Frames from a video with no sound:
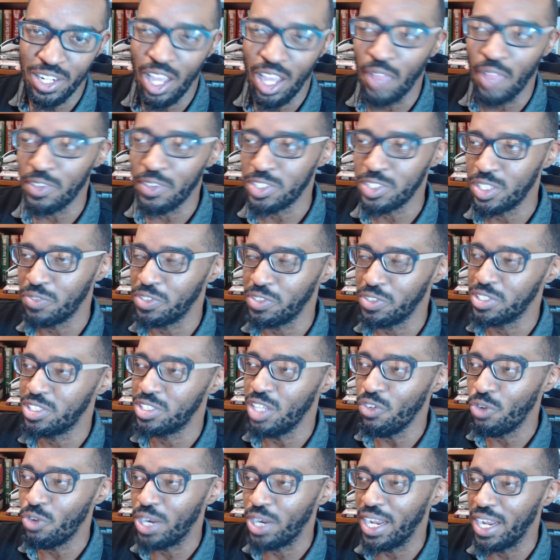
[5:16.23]
all this different
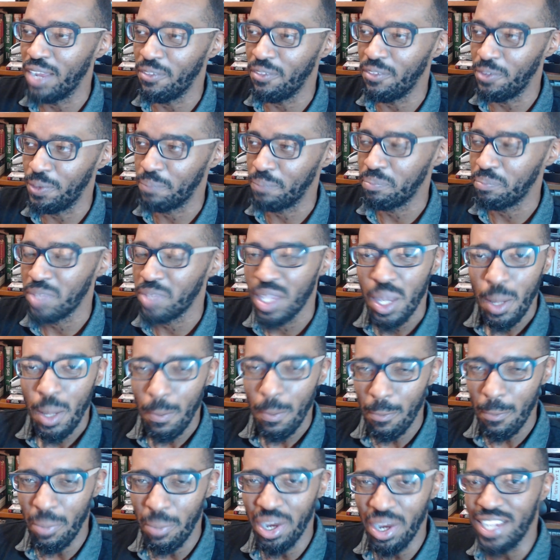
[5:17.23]
stuff, whatever.
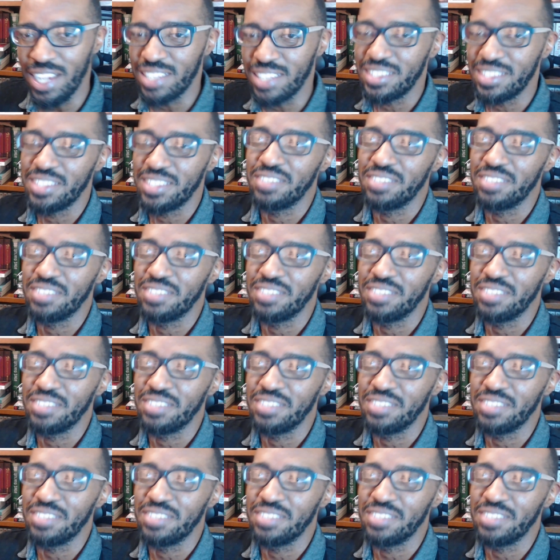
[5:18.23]
But